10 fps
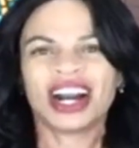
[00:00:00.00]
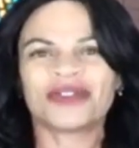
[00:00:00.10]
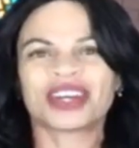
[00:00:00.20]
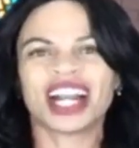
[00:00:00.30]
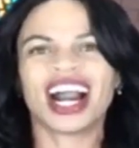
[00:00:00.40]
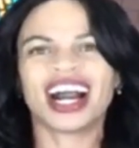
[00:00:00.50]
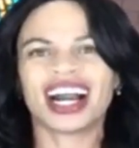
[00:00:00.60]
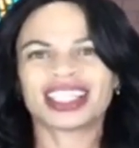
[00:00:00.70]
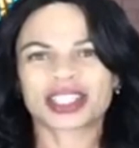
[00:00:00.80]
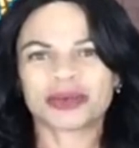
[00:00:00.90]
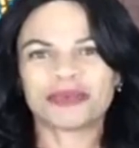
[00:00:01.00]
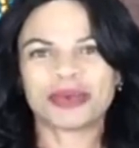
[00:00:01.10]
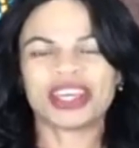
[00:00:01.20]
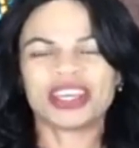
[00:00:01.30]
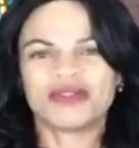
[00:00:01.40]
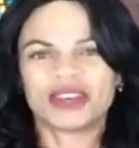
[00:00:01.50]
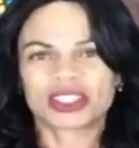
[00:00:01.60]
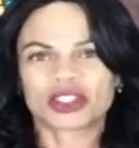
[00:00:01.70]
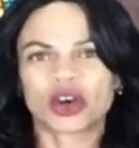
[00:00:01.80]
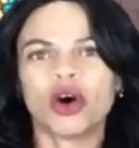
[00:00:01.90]
of God to be
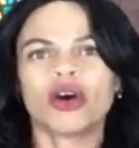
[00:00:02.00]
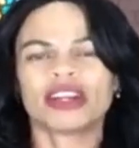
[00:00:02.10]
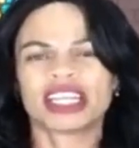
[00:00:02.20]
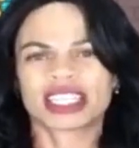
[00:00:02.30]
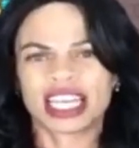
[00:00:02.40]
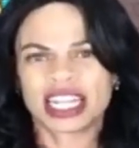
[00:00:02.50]
victorious